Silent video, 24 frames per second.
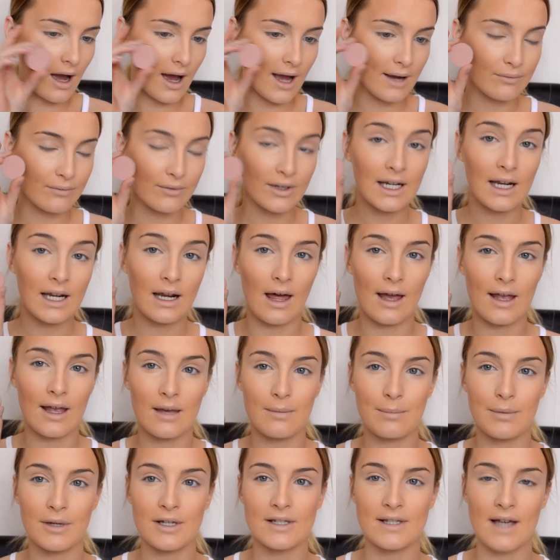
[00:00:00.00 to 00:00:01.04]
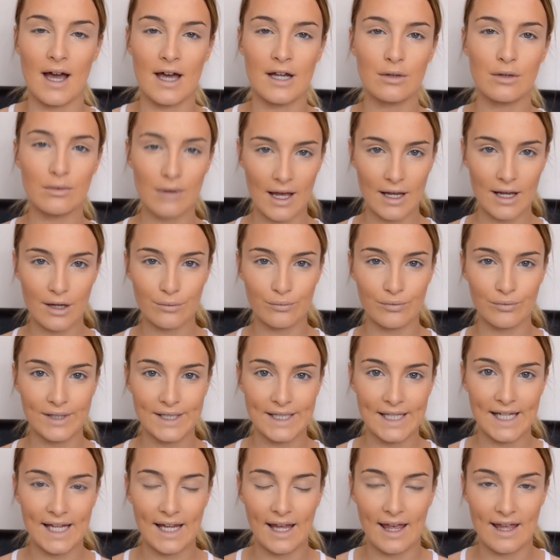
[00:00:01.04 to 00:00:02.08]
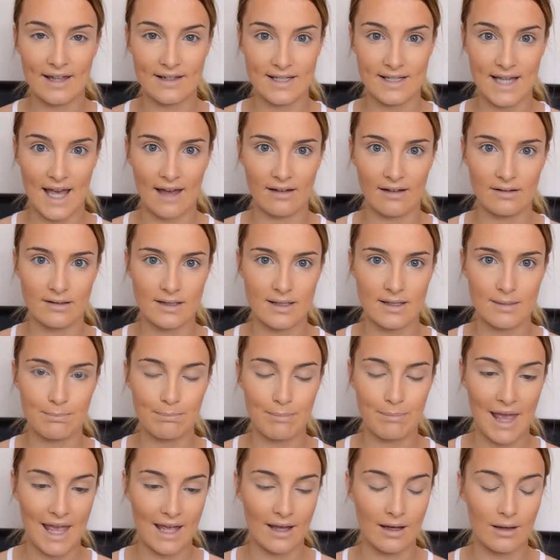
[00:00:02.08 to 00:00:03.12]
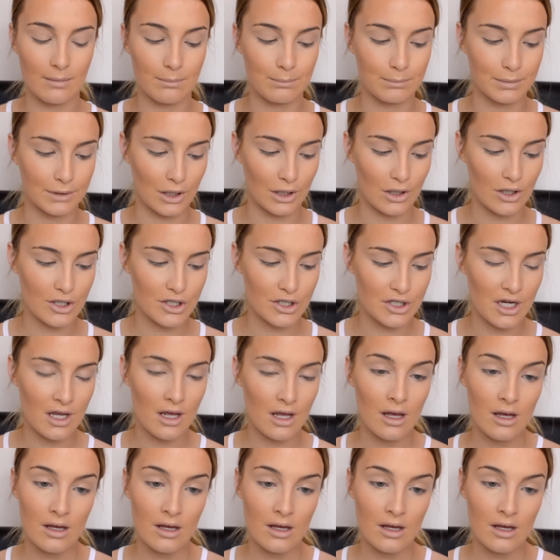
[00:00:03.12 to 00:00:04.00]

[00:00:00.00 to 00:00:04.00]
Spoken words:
I really like it because I don't like a really intense pink blush.